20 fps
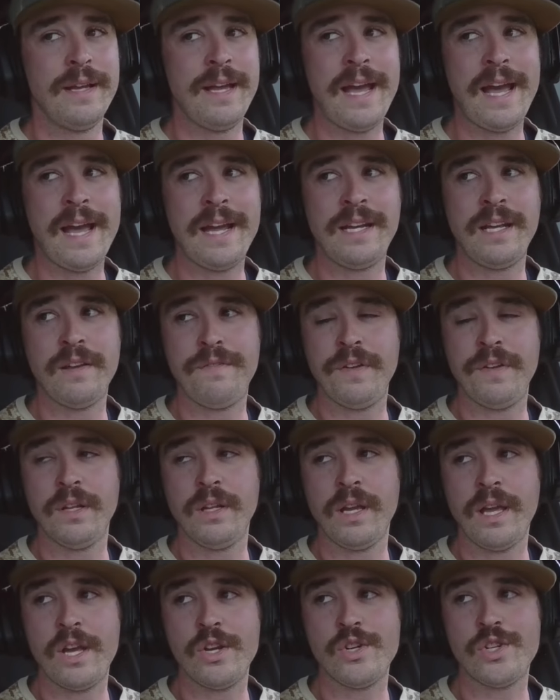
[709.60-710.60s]
any
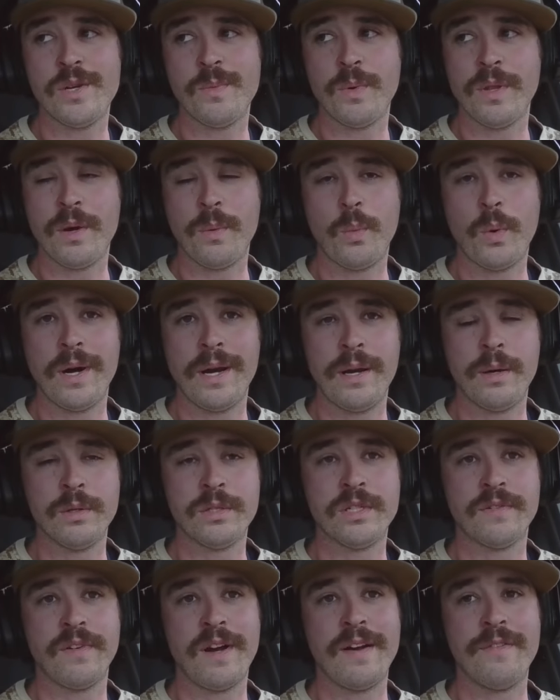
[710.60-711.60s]
affiliation, without Whiteout
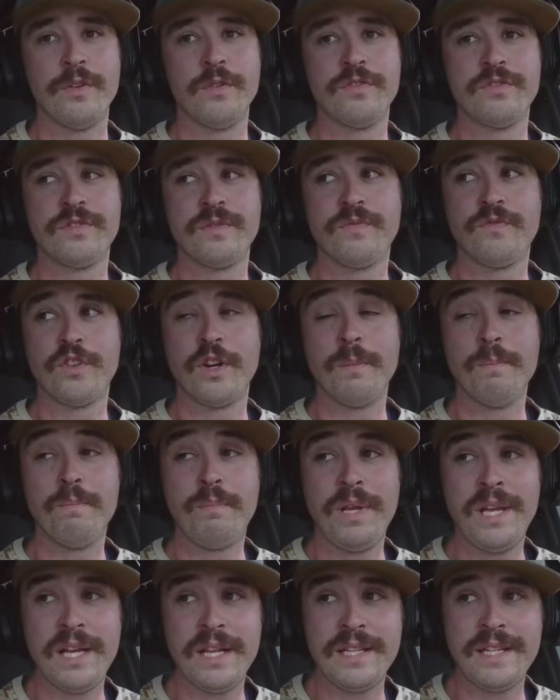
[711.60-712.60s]
Survival, from
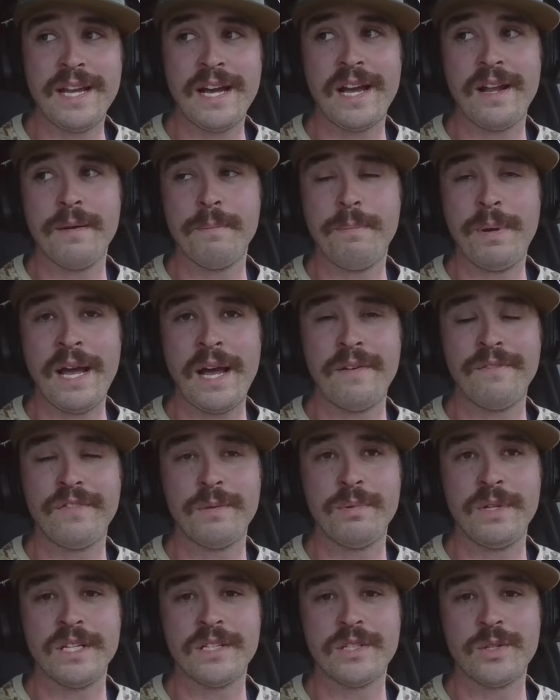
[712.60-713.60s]
being da- banned
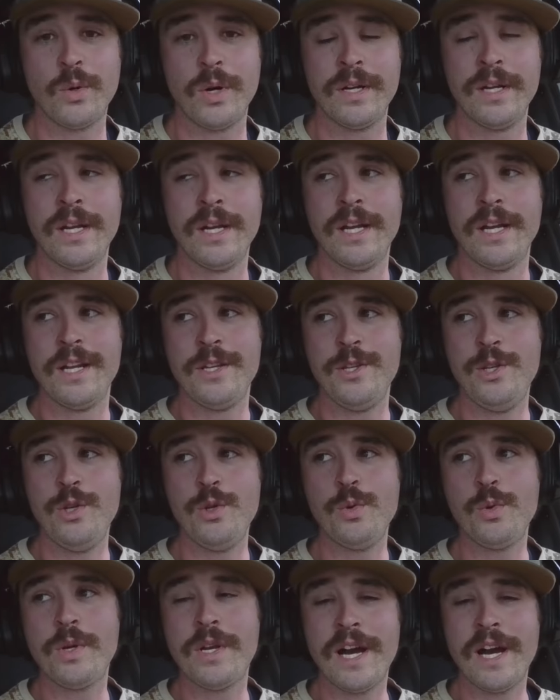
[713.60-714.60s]
from Discord,
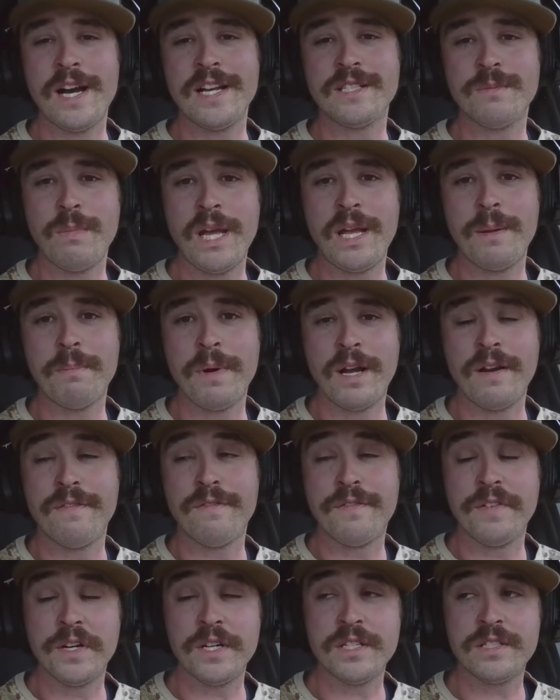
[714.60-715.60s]
you guys made my
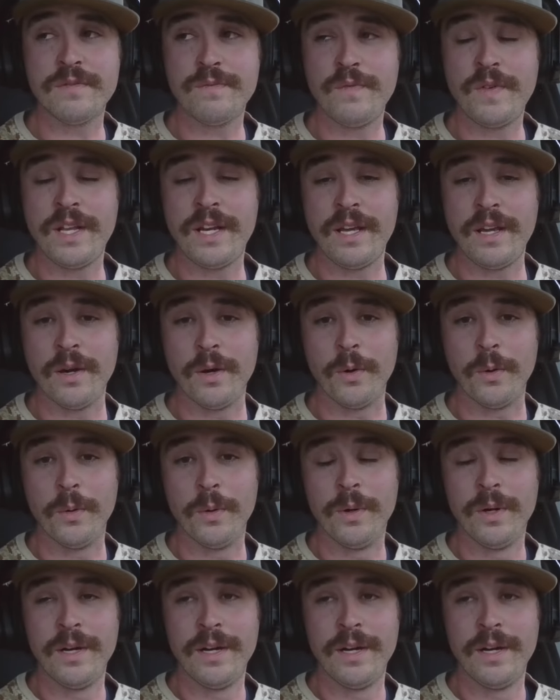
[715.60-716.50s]
first video